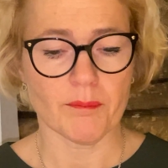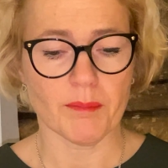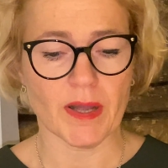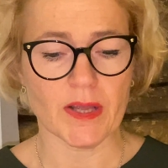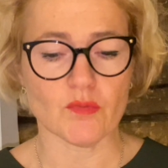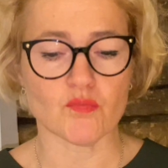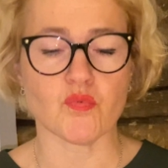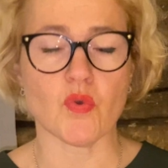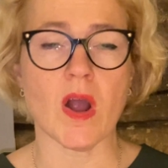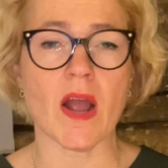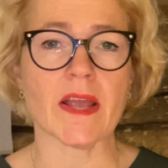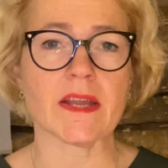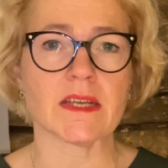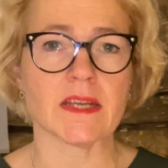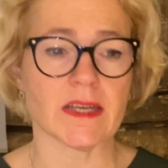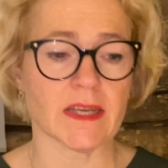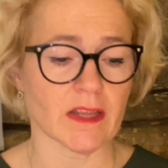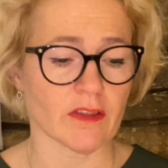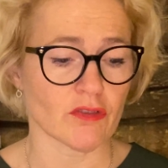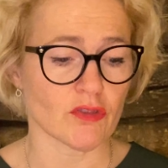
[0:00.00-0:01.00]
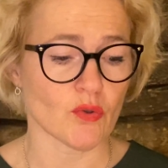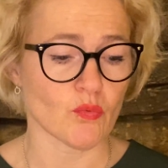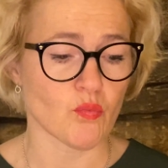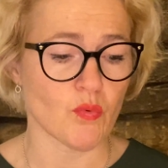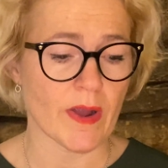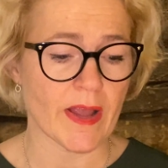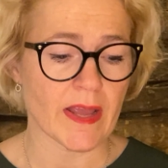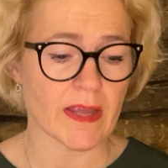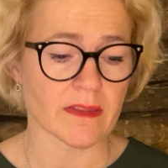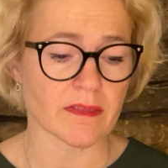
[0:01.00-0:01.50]
by widening the
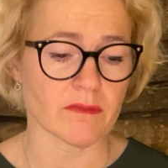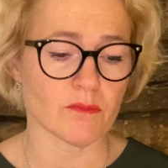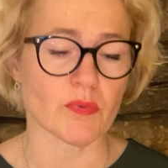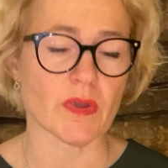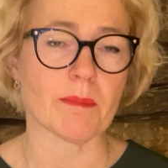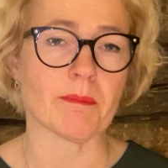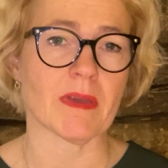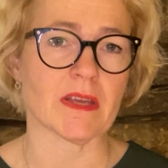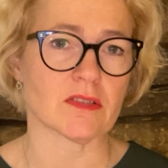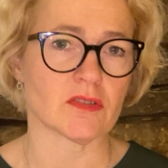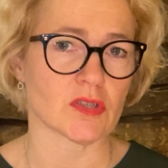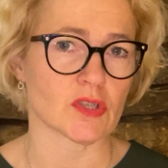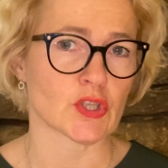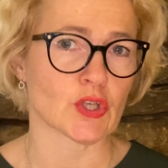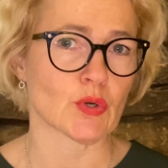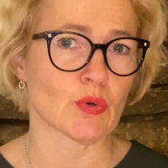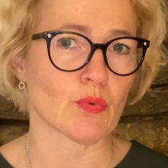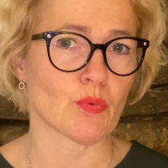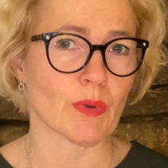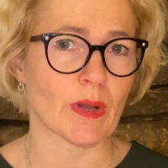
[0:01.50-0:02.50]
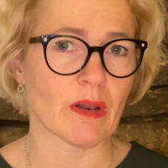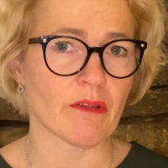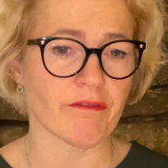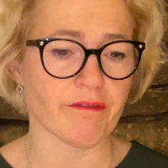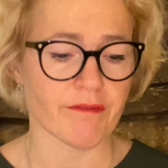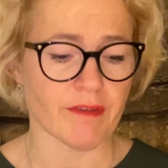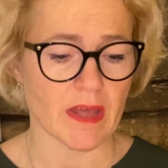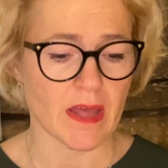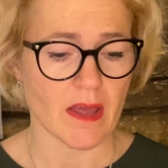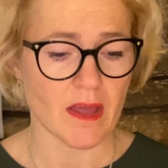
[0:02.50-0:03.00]
way we measure
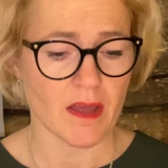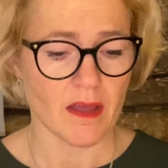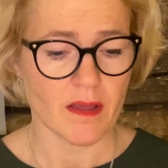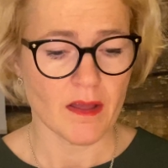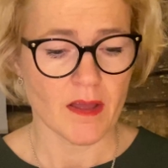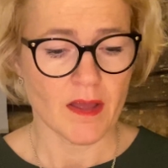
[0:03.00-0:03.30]
welfare.